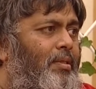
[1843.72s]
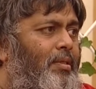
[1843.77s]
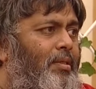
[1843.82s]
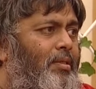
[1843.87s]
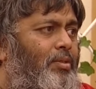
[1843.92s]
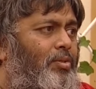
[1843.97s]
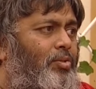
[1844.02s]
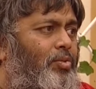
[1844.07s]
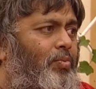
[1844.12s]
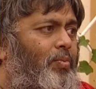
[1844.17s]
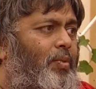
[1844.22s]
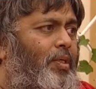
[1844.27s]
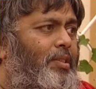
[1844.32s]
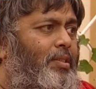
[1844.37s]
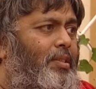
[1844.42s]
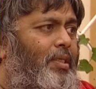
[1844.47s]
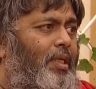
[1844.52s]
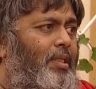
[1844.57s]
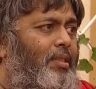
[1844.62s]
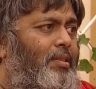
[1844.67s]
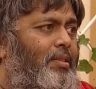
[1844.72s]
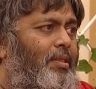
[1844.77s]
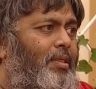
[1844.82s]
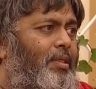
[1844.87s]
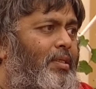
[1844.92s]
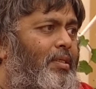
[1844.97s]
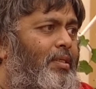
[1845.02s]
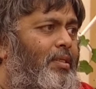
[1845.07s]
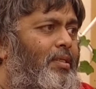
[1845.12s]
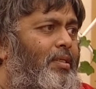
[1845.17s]
in two words I'll
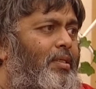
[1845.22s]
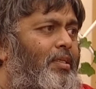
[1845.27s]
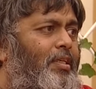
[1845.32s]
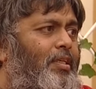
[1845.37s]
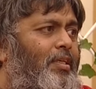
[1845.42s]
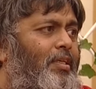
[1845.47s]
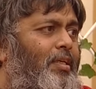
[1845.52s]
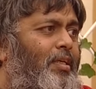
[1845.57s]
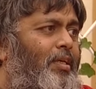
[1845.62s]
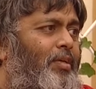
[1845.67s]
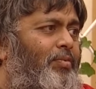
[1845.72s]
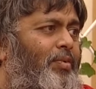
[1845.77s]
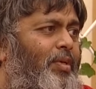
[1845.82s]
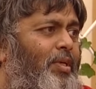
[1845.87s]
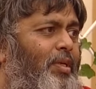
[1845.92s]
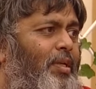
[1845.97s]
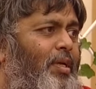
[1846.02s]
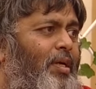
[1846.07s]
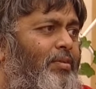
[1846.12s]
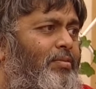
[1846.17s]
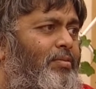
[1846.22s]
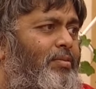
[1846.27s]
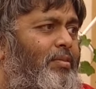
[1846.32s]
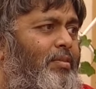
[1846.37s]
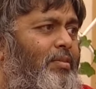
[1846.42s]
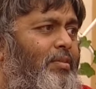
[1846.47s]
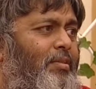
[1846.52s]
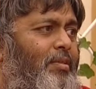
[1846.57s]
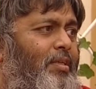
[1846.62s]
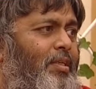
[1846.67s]
say, giving love
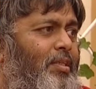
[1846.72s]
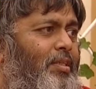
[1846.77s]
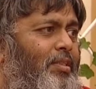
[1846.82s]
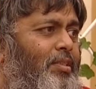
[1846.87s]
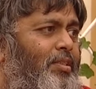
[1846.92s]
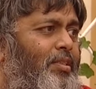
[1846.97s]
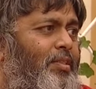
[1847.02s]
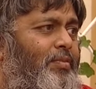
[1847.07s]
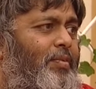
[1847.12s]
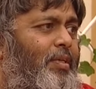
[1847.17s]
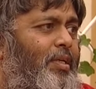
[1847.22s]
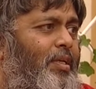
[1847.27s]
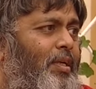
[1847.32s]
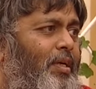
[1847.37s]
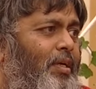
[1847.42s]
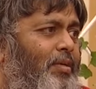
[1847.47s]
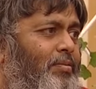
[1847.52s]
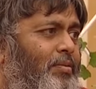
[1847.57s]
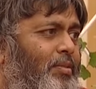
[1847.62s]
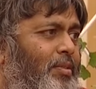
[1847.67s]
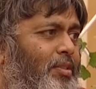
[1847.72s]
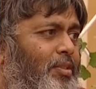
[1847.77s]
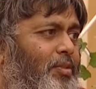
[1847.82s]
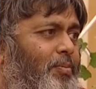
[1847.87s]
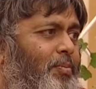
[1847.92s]
and receiving love is